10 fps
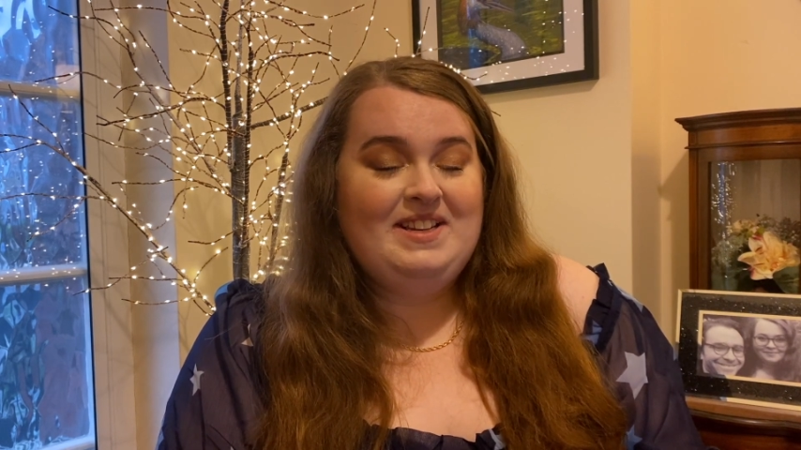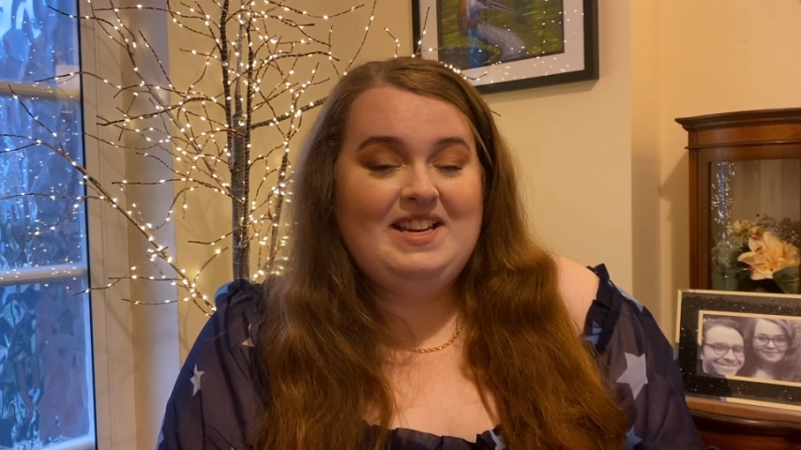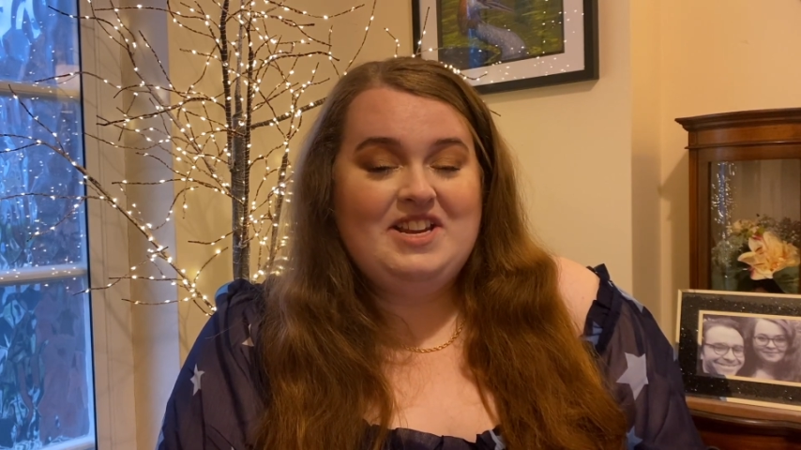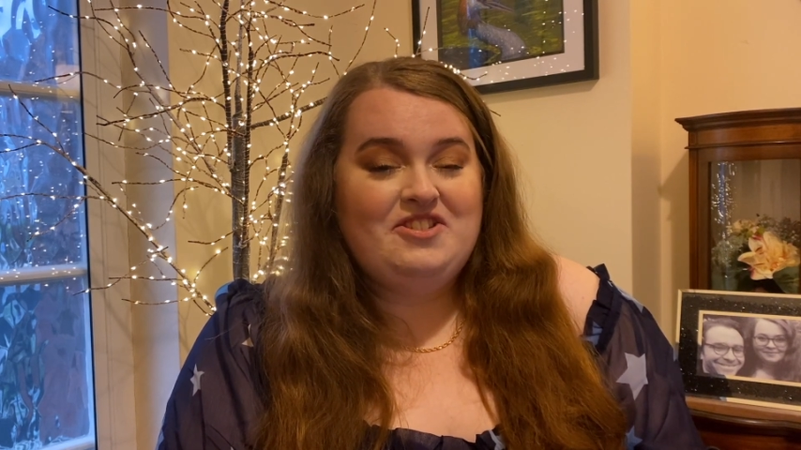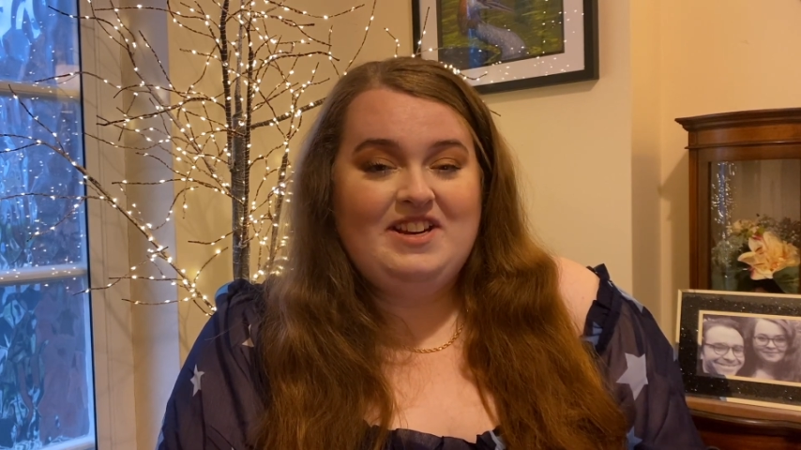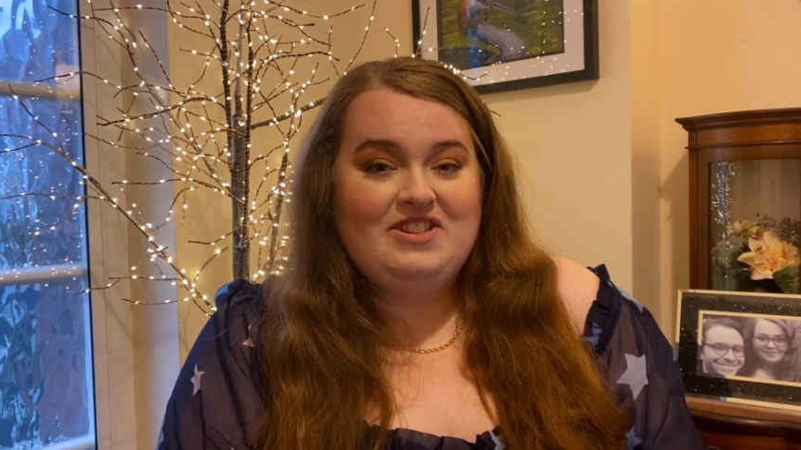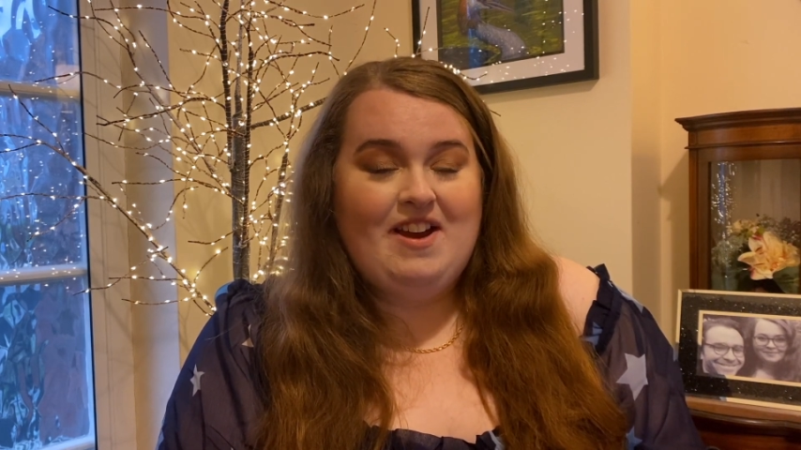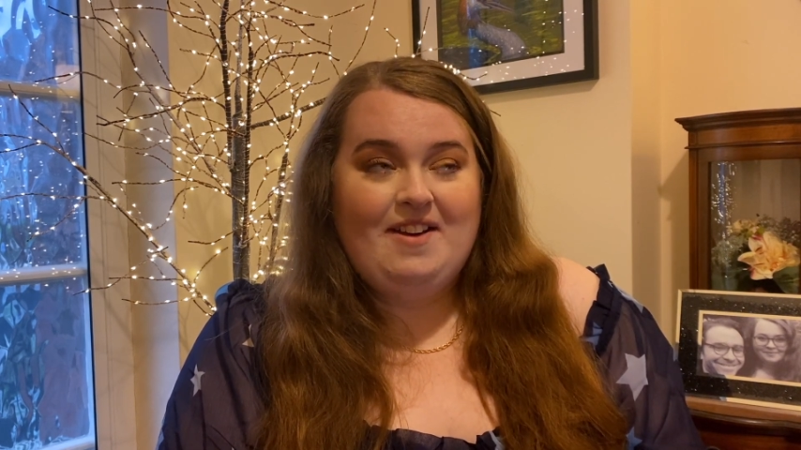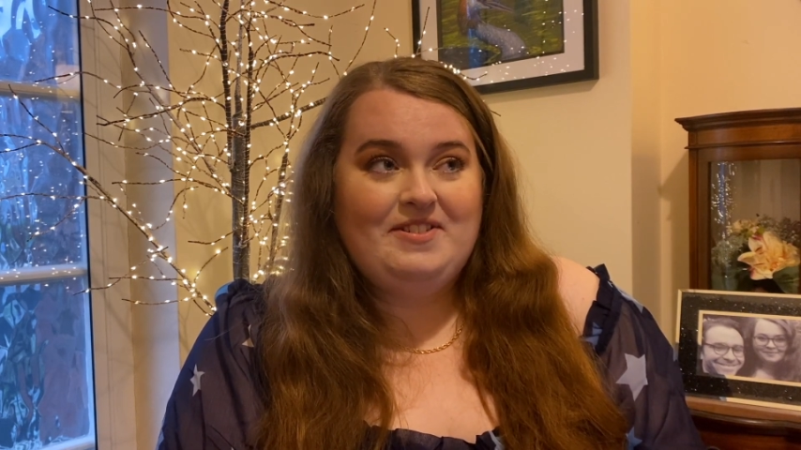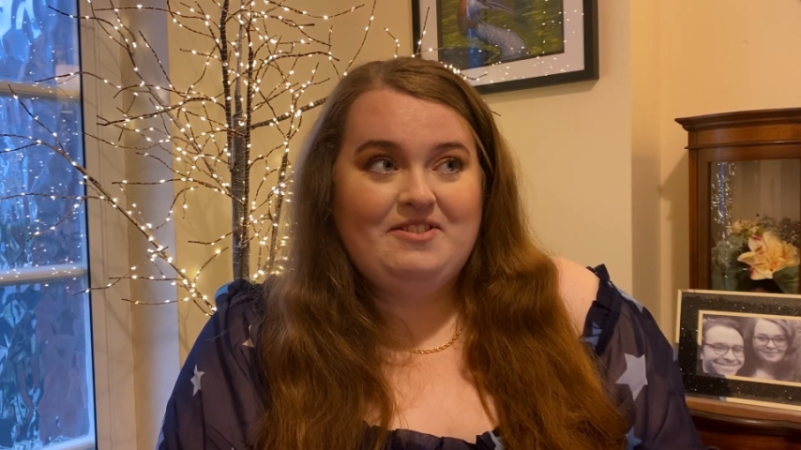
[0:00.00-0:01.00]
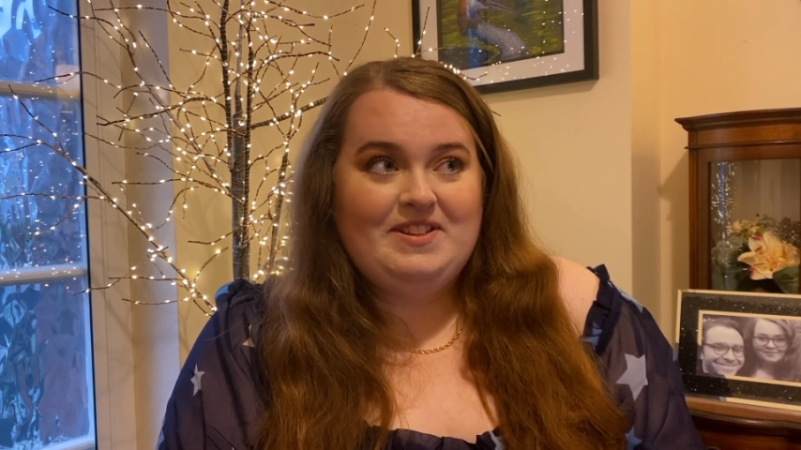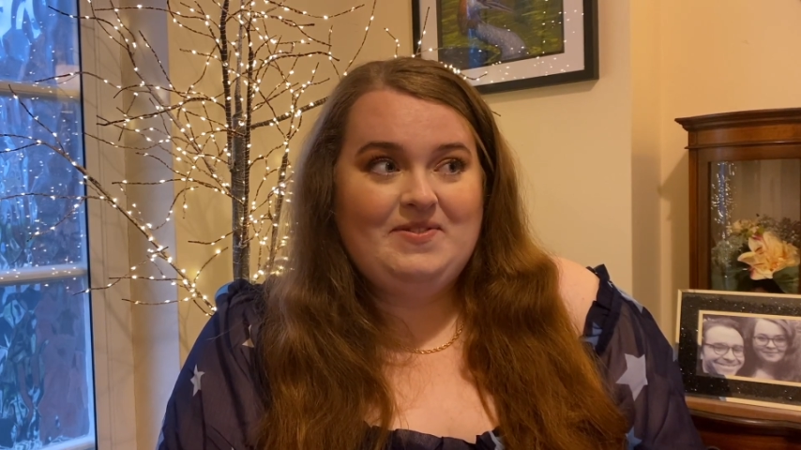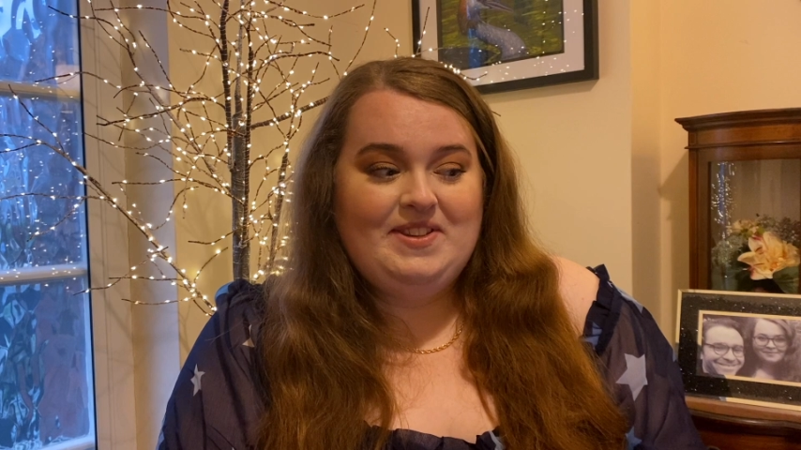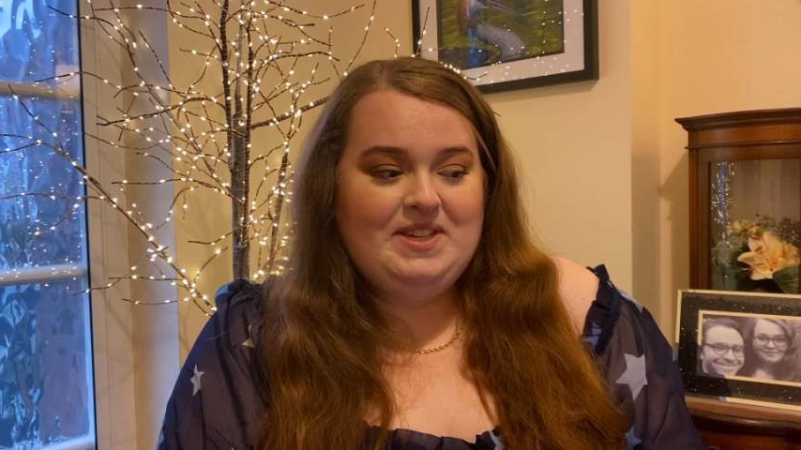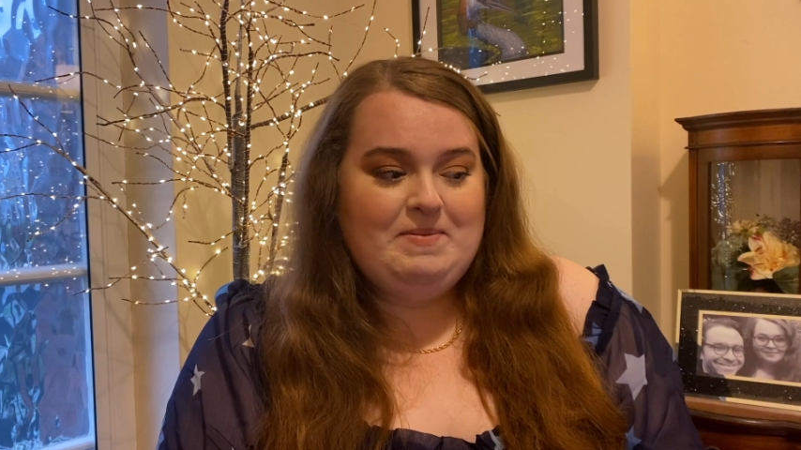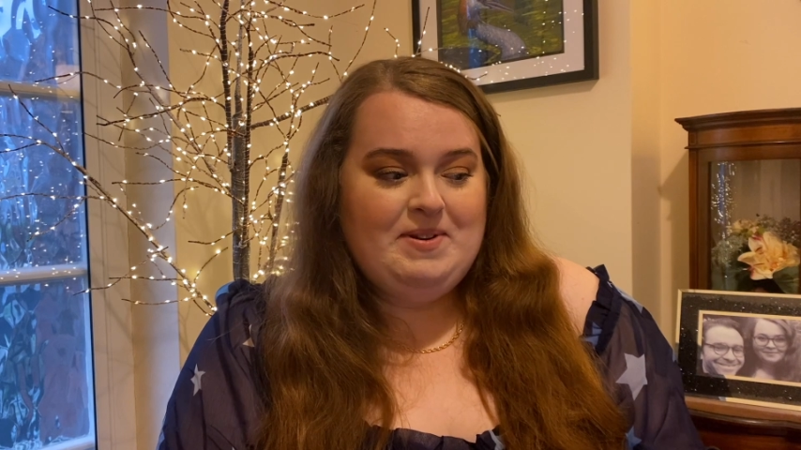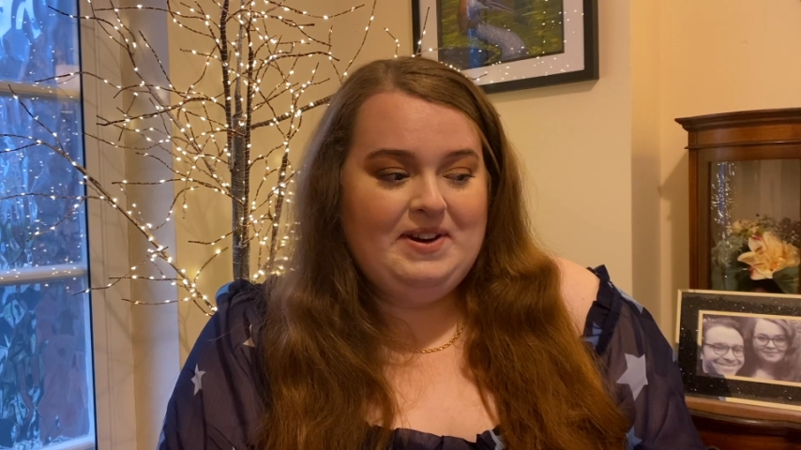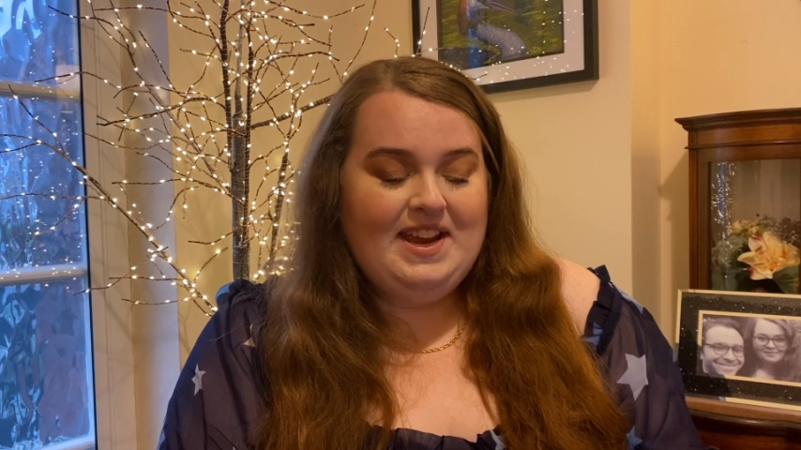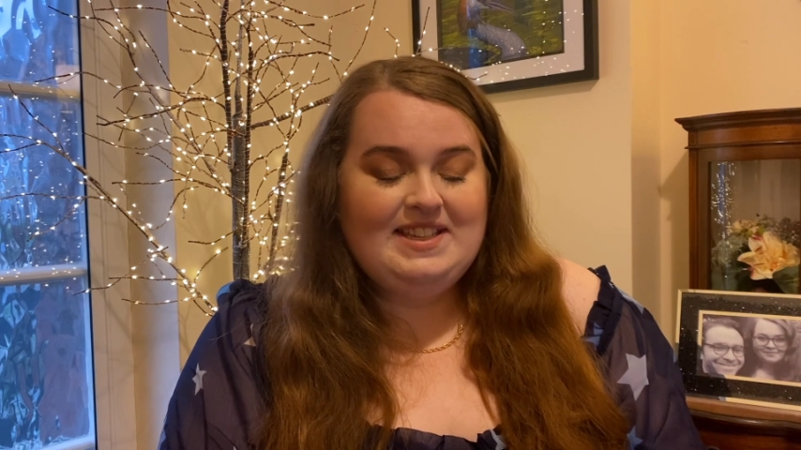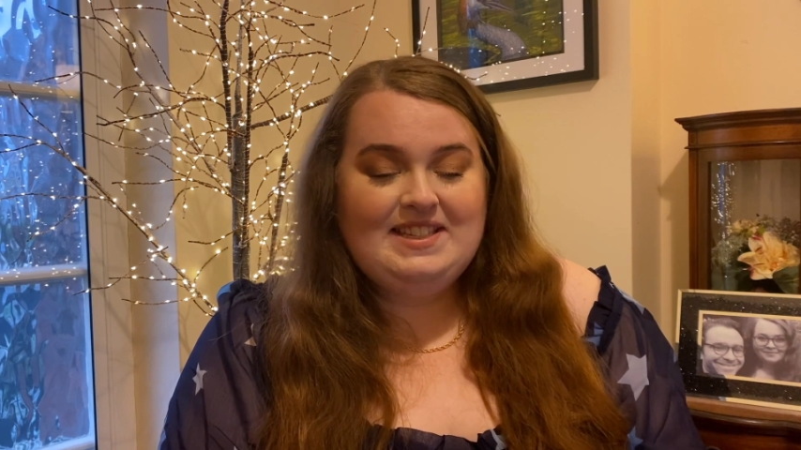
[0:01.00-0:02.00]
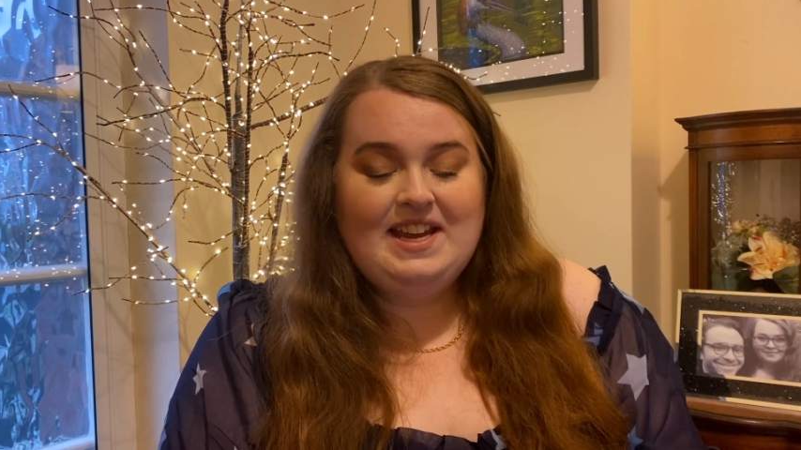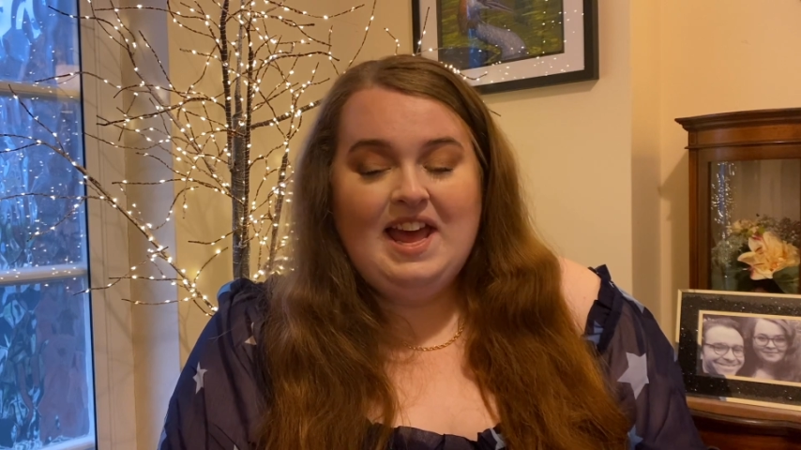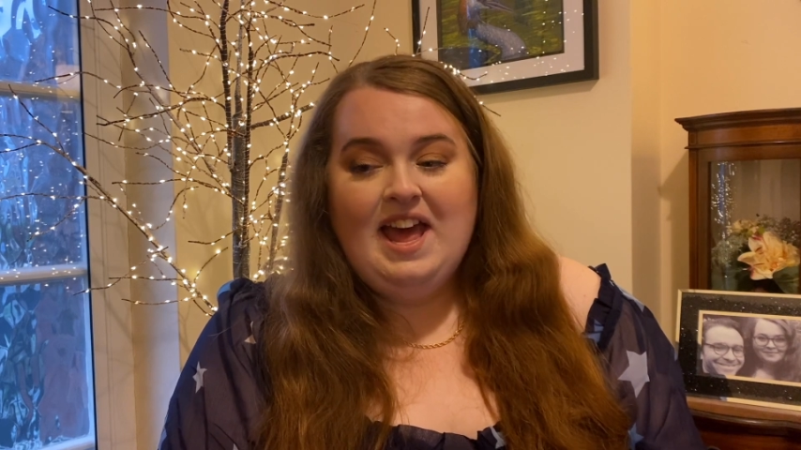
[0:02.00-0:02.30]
literally straight after Christmas, to be honest.